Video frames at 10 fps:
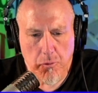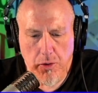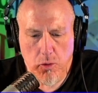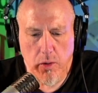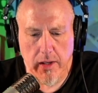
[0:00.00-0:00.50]

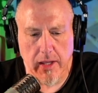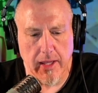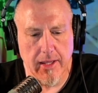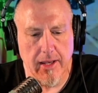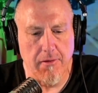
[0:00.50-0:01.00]
real quick,
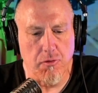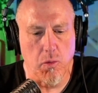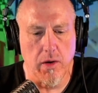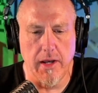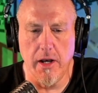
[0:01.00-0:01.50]
can
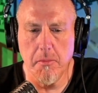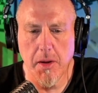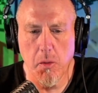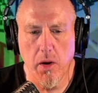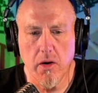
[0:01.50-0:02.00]
everyone hear
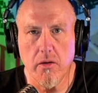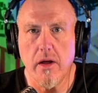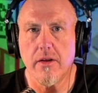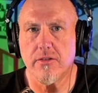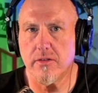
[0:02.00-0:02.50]
me well,
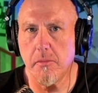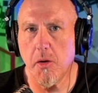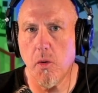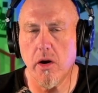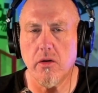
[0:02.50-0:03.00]
see
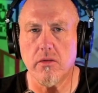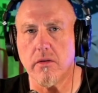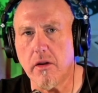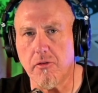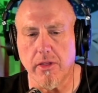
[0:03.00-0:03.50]
me well,
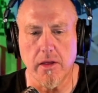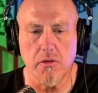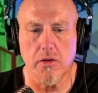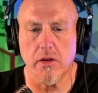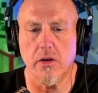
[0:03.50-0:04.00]

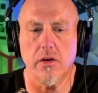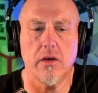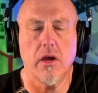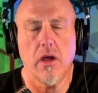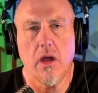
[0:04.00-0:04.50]
everything looking
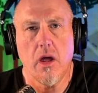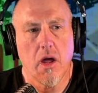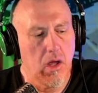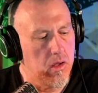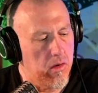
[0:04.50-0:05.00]
good?
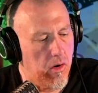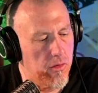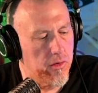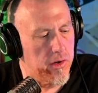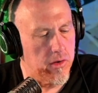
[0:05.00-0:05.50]

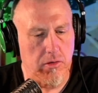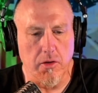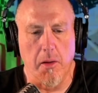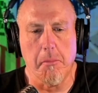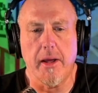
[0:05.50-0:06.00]
Earlier it
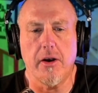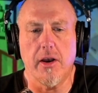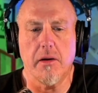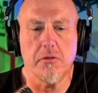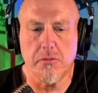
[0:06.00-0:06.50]
looked like my
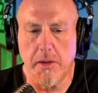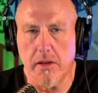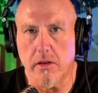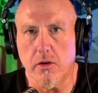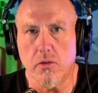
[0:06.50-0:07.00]
internet was
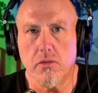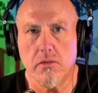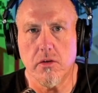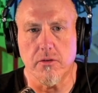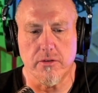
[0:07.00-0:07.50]
being a little
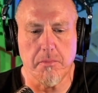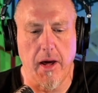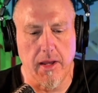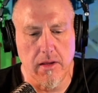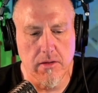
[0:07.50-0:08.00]

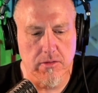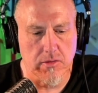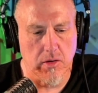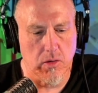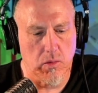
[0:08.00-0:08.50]
spotty,
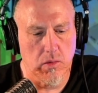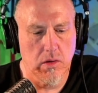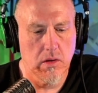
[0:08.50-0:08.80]
so